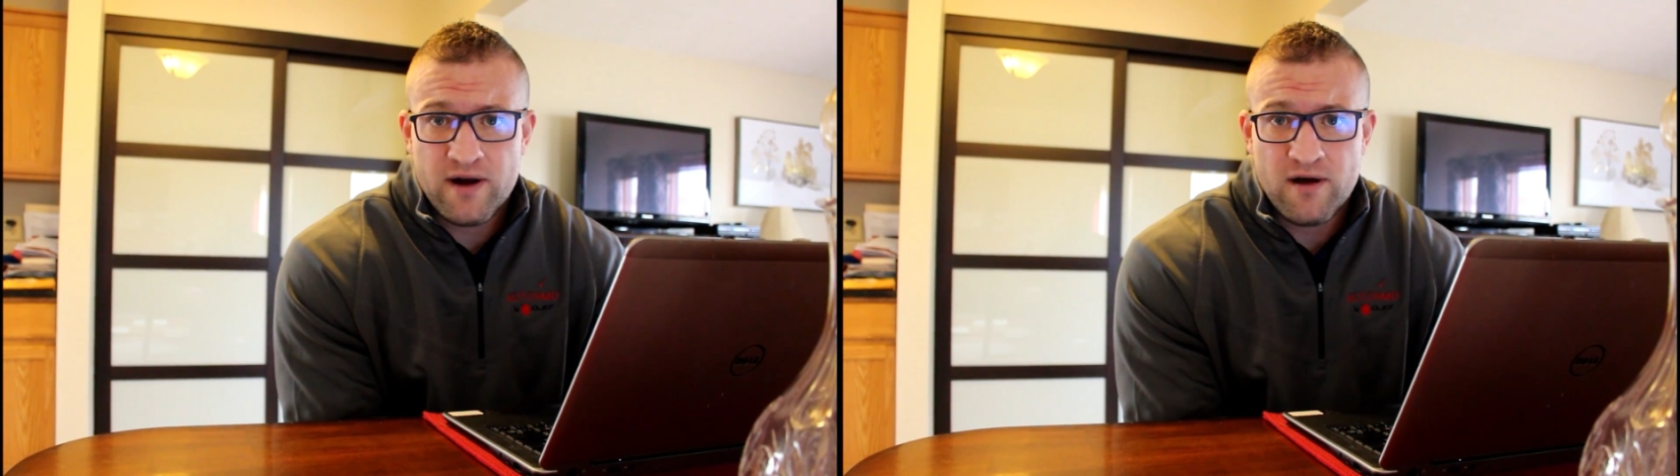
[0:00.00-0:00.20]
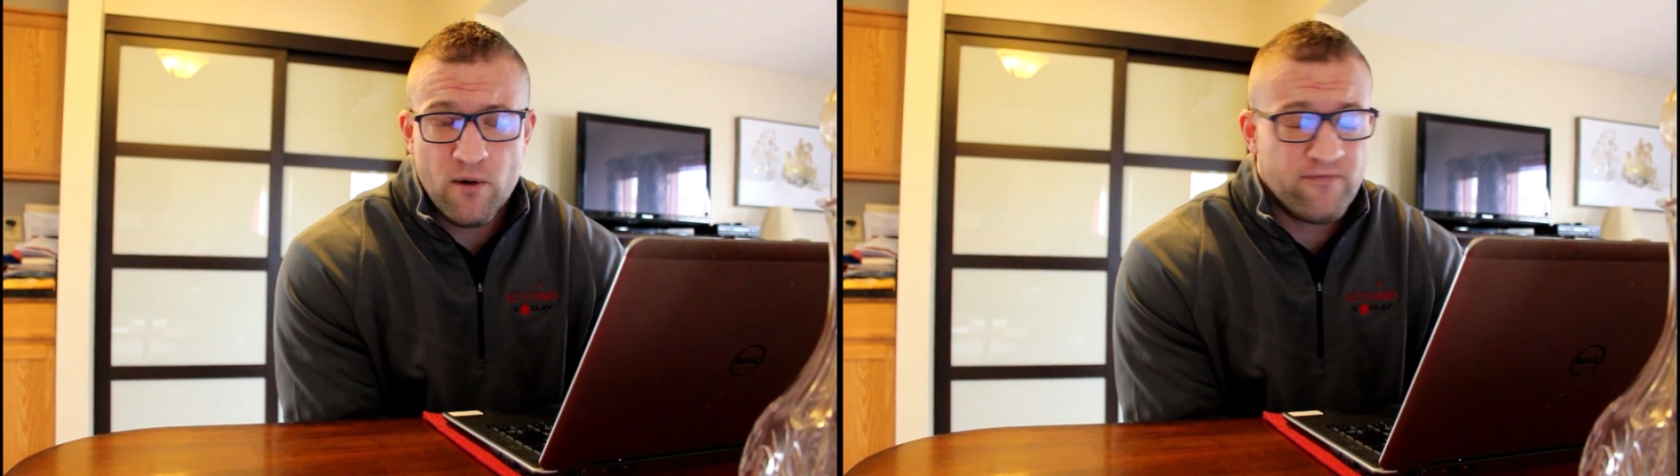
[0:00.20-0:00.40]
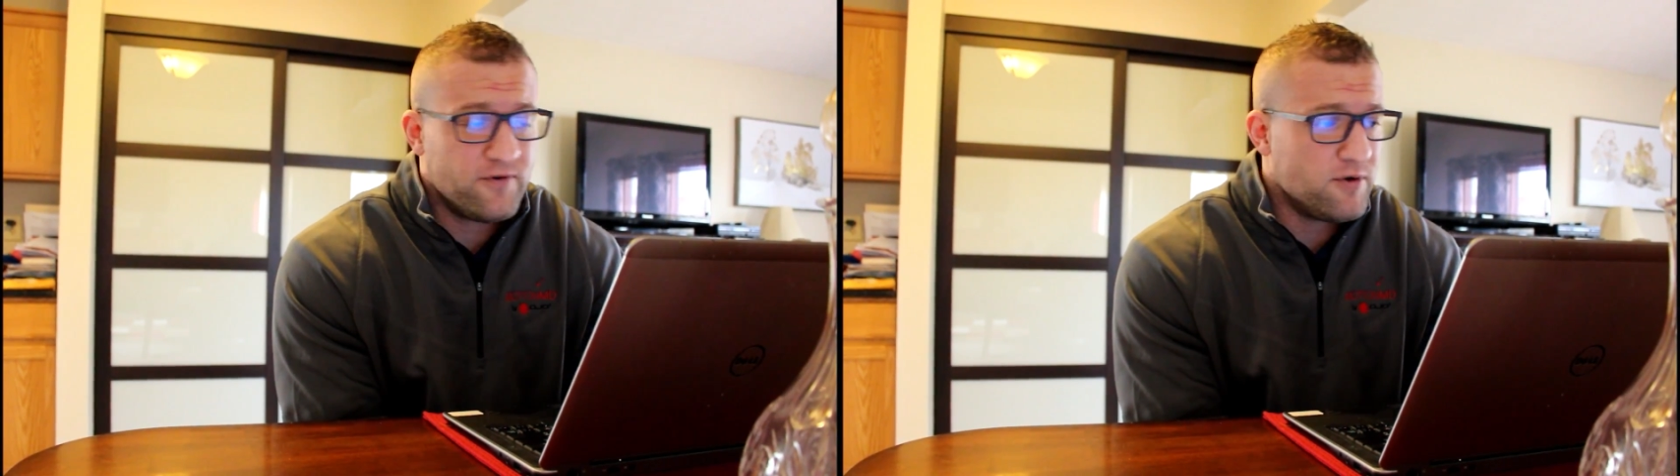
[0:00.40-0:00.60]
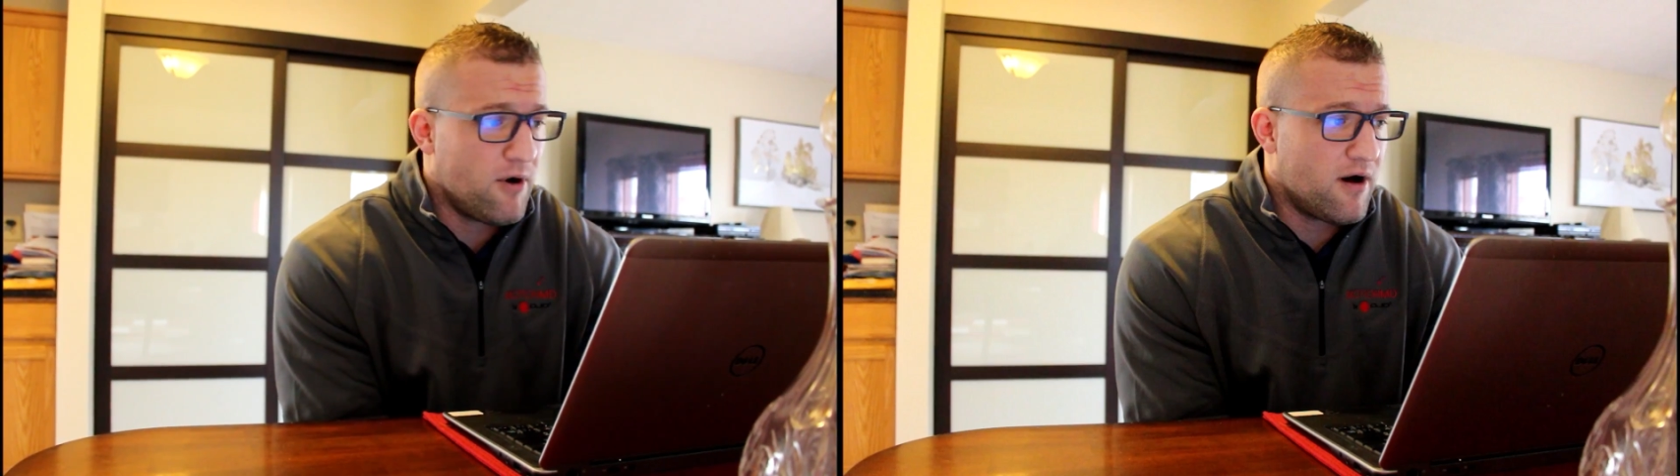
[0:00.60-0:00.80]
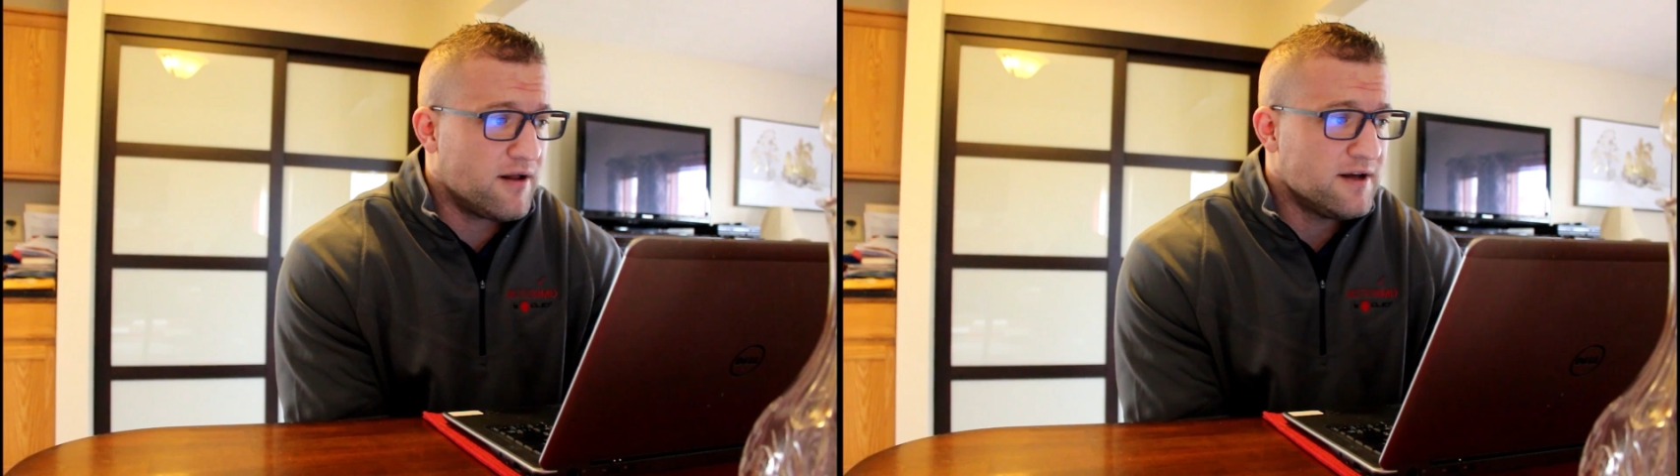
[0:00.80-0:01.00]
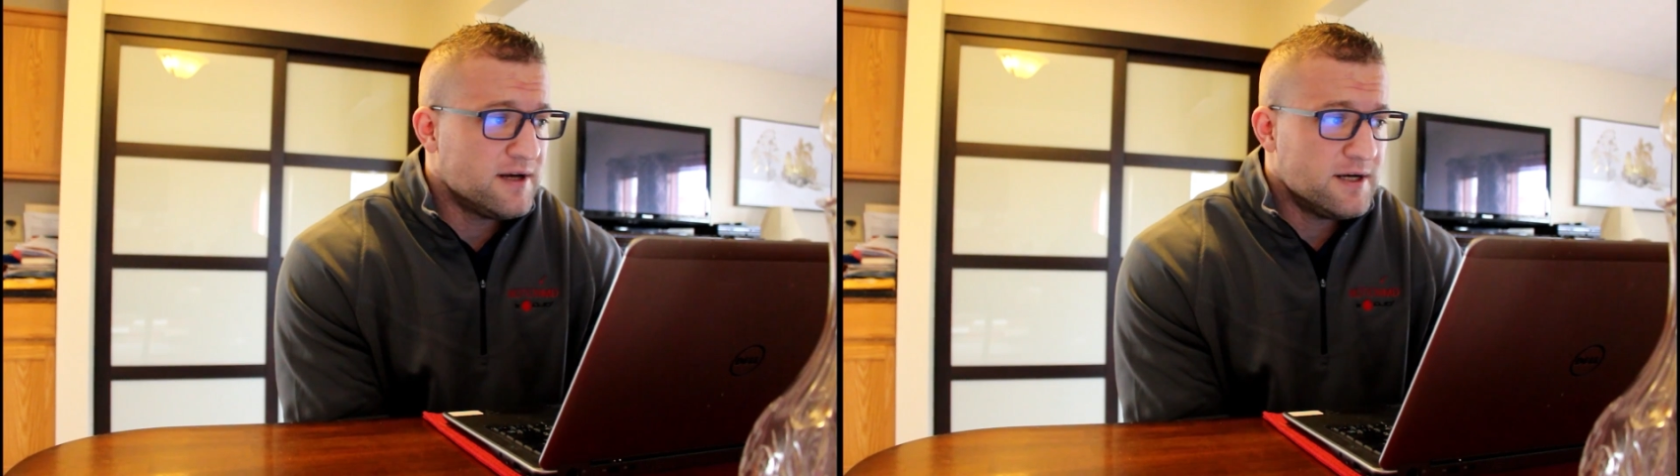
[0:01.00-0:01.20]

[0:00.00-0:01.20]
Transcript: Hopefully you all